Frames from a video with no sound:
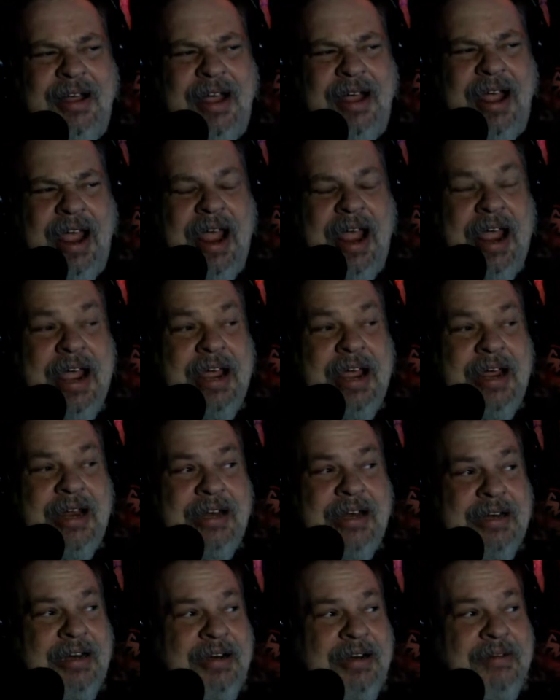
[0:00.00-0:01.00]

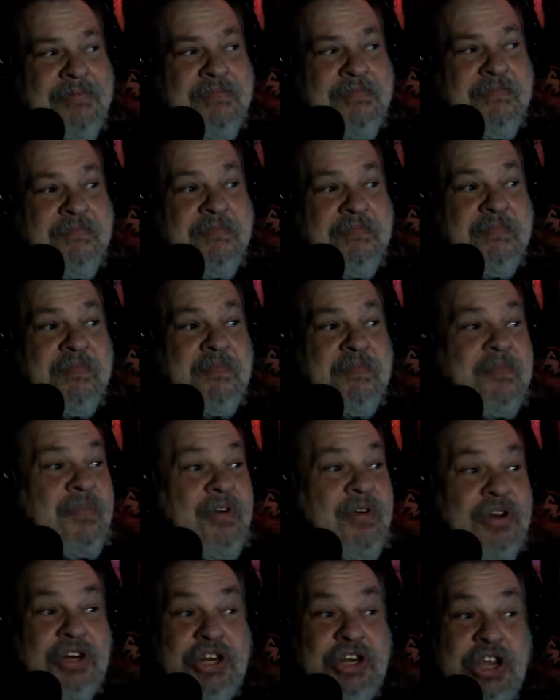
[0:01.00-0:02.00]
And
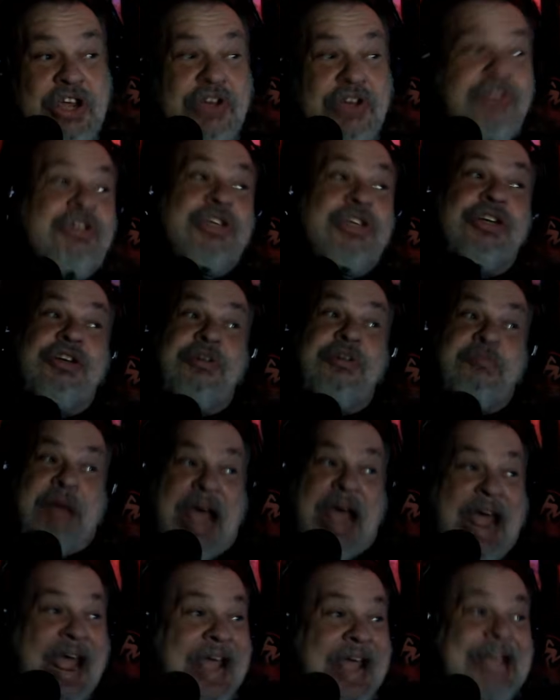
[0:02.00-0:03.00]
YouTube
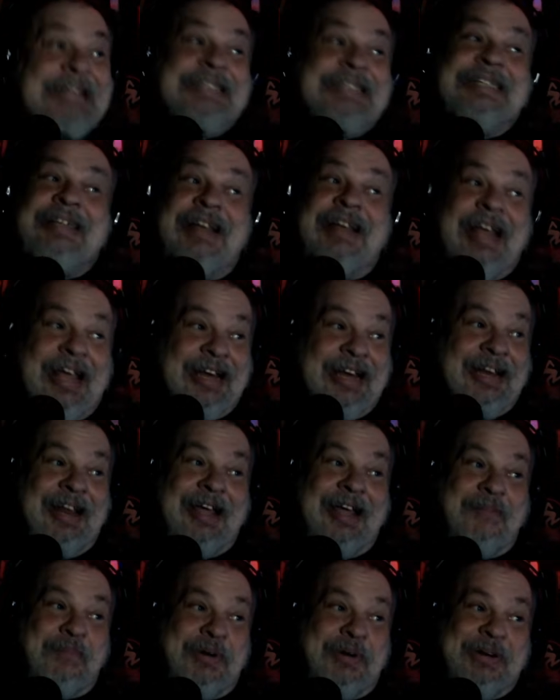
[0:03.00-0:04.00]
hates Lead
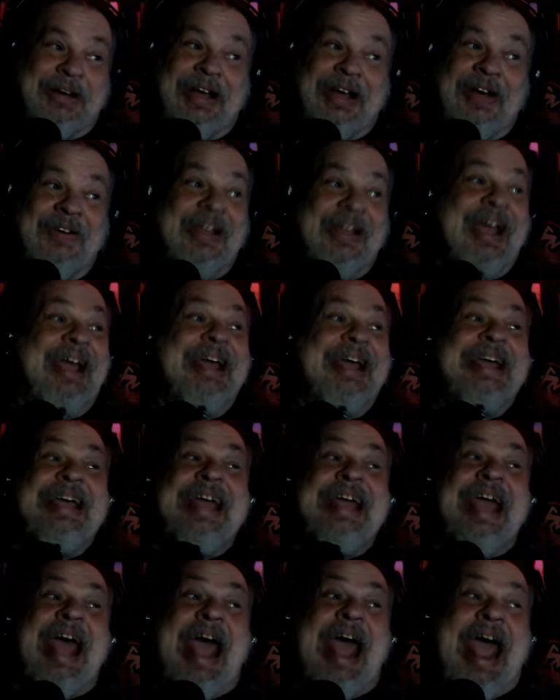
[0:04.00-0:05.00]
Leopard, okay?
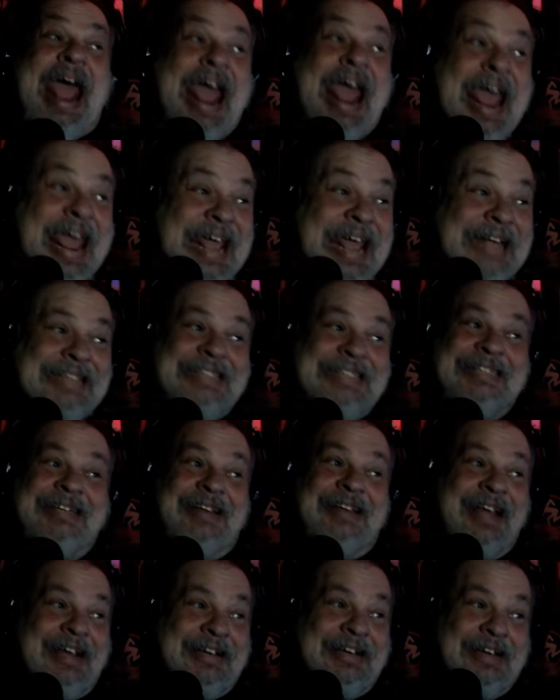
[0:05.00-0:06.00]
Hates
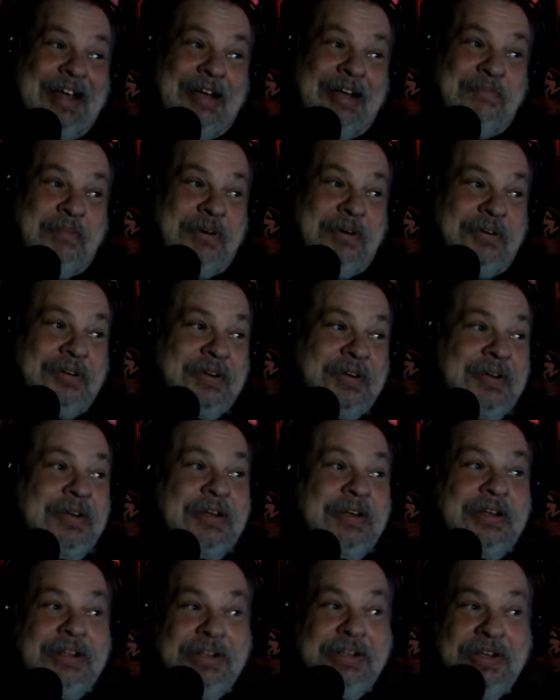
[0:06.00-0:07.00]
Lead Leopard.
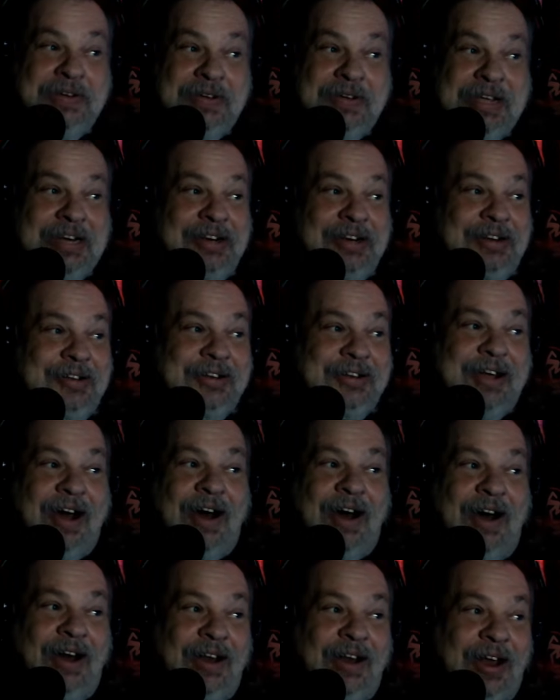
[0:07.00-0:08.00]
You can look
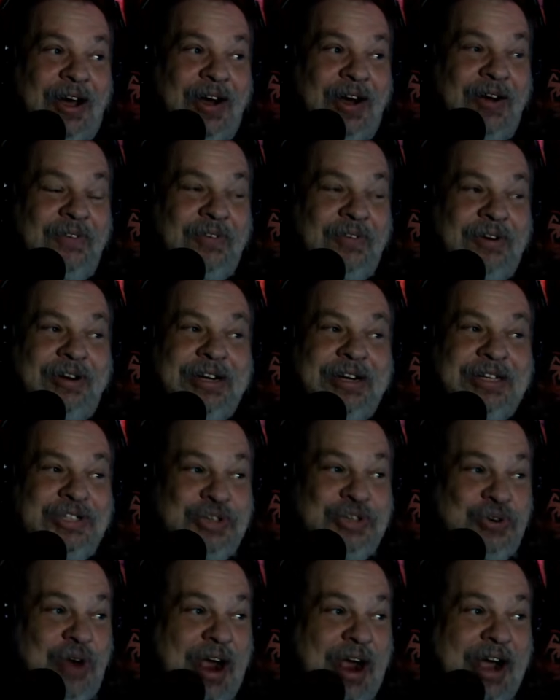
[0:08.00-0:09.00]
all over and
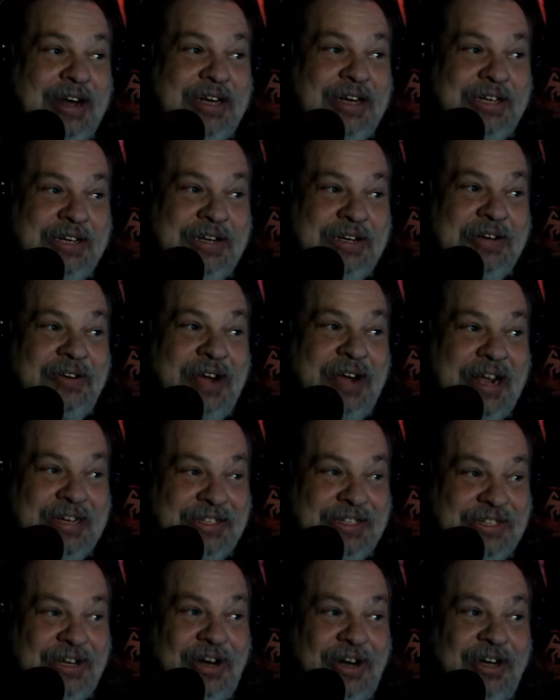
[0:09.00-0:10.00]
try to do a
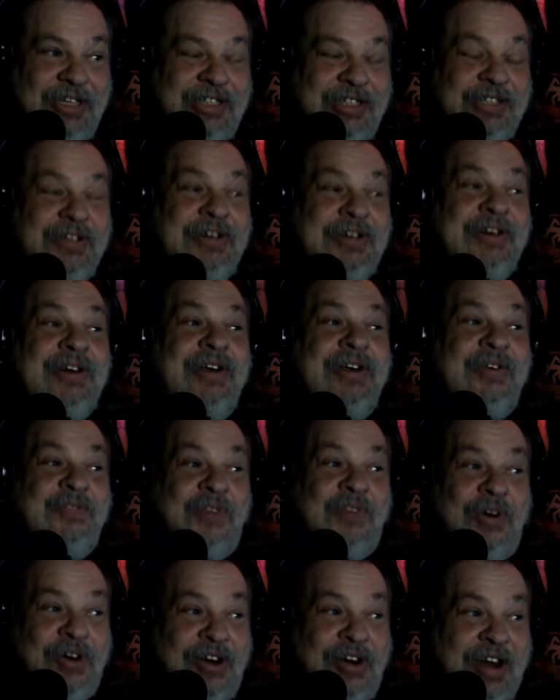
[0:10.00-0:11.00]
search
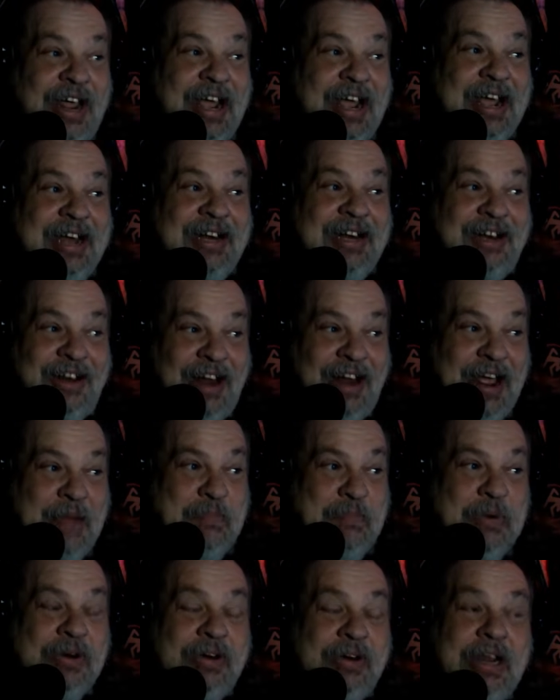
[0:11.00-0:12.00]
for Lead
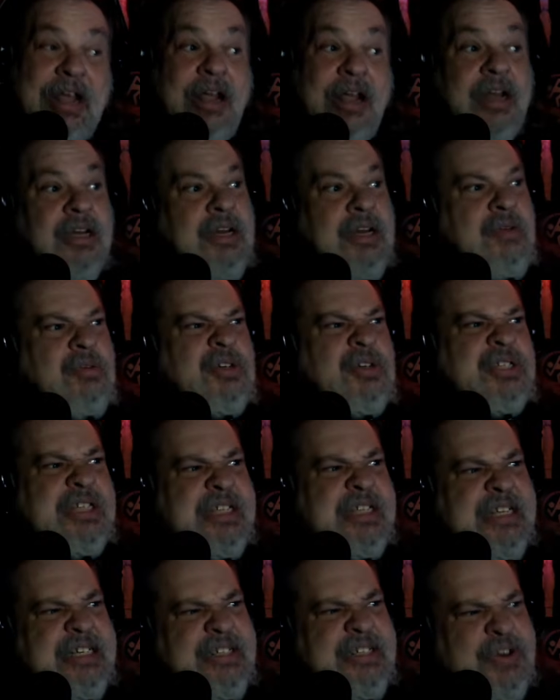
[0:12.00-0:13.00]
Leopard, and you will see
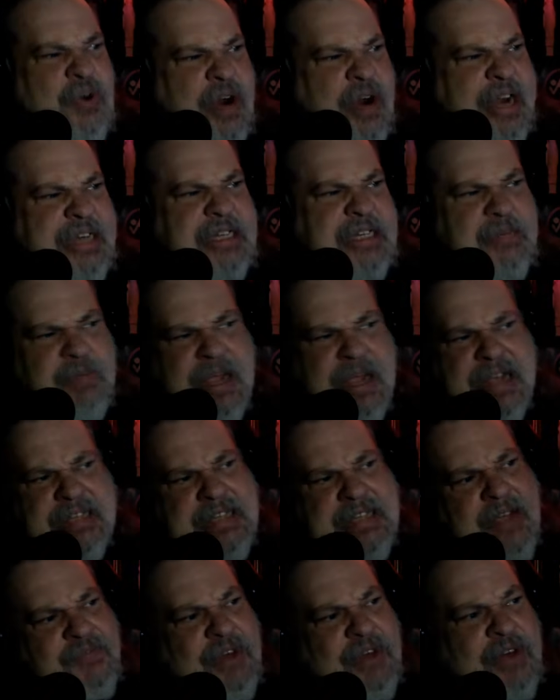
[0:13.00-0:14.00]
these crazy bands
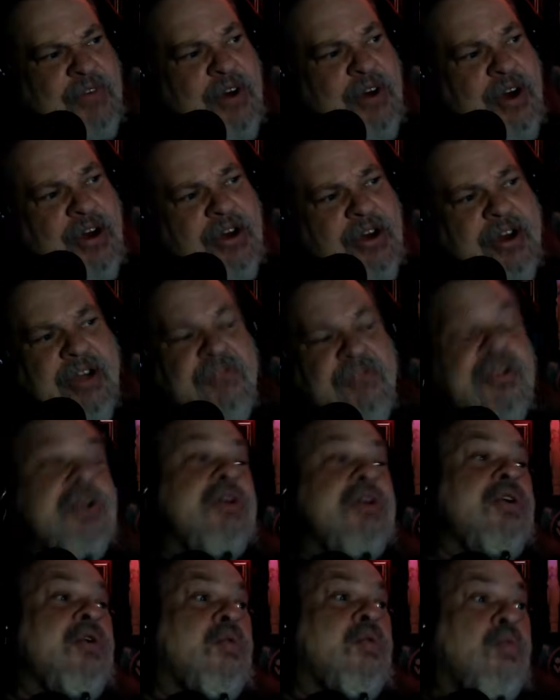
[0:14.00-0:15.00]
I've never heard of.
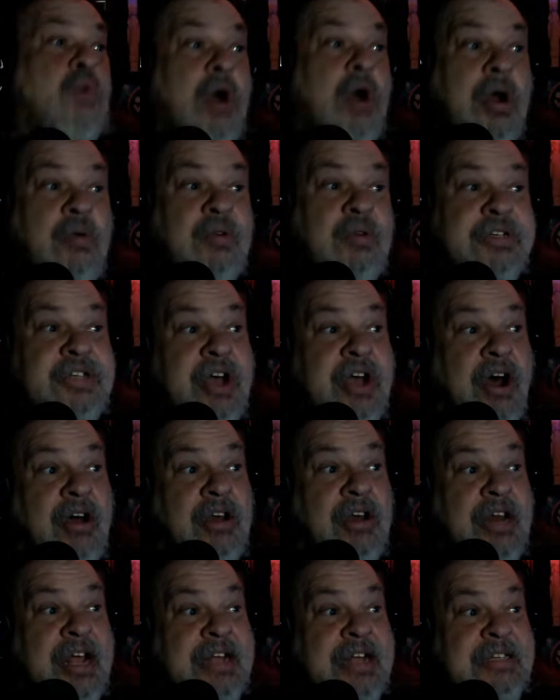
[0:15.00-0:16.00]
One was called
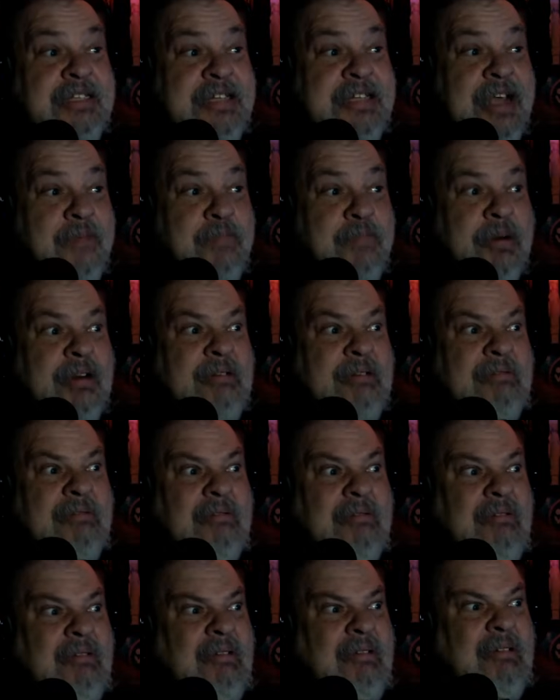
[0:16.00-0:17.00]
Led Zeppelin,
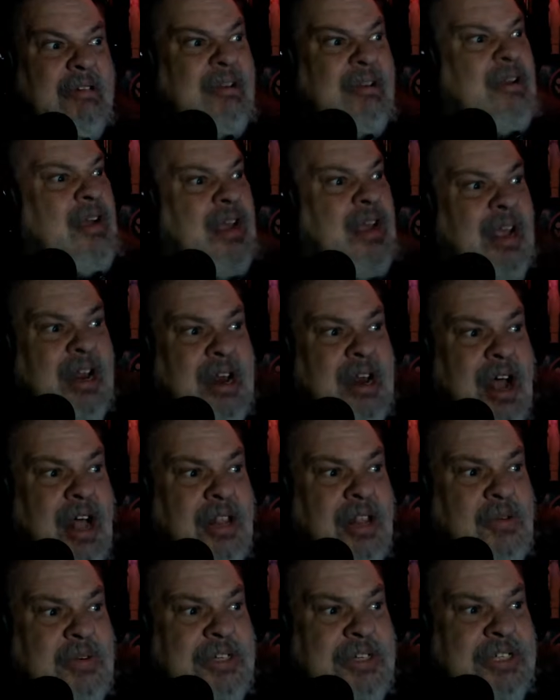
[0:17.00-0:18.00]
and the
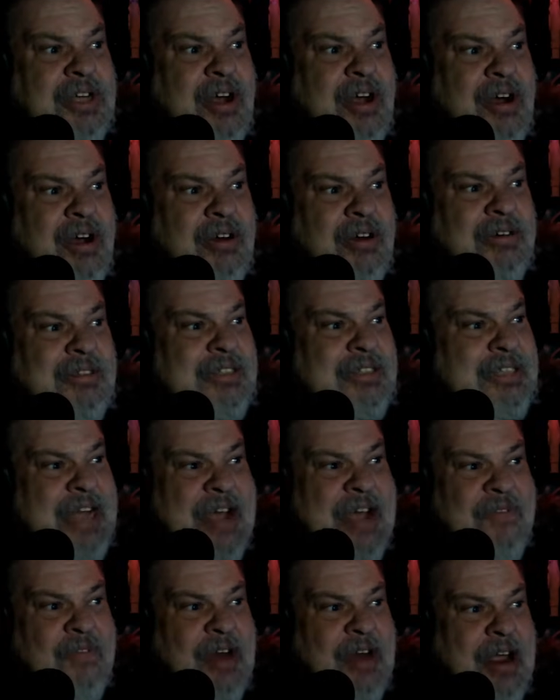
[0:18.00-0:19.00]
other one's called
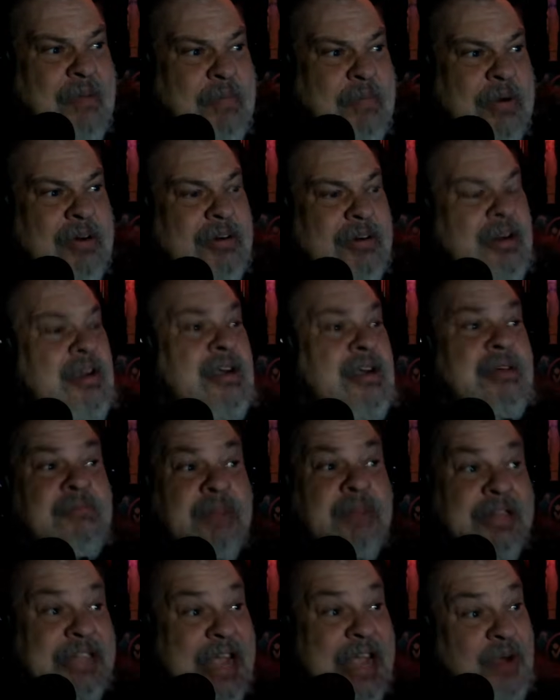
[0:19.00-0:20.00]
Def Leppard,
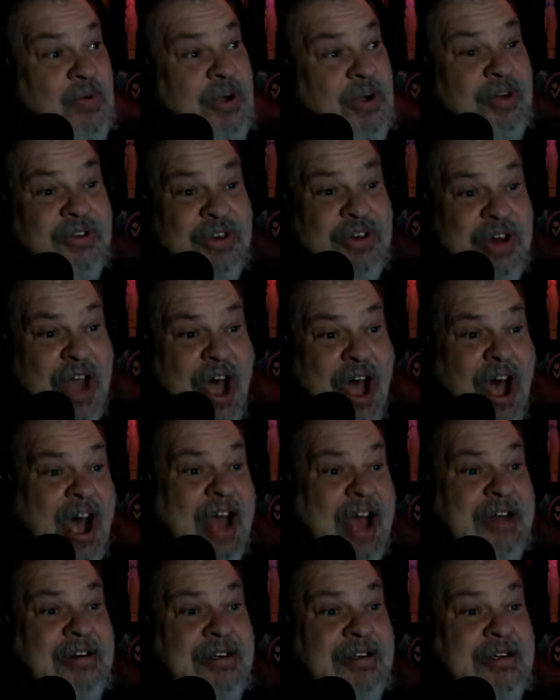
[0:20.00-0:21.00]
but they will
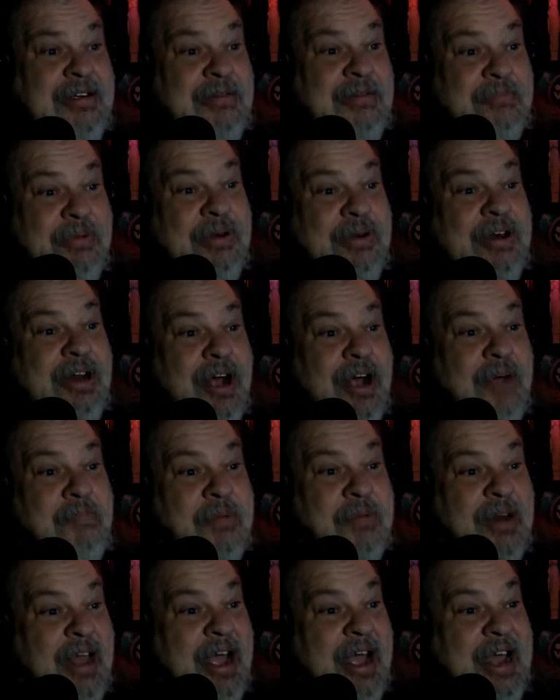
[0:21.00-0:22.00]
not put up
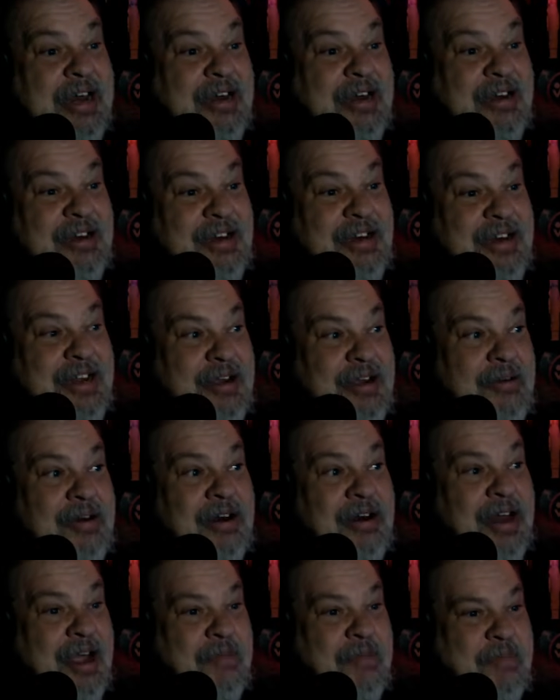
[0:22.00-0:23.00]

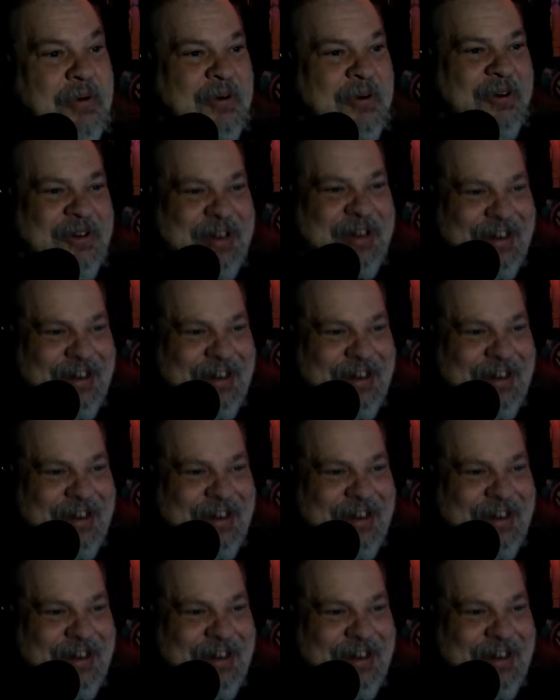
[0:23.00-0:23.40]
Leopard.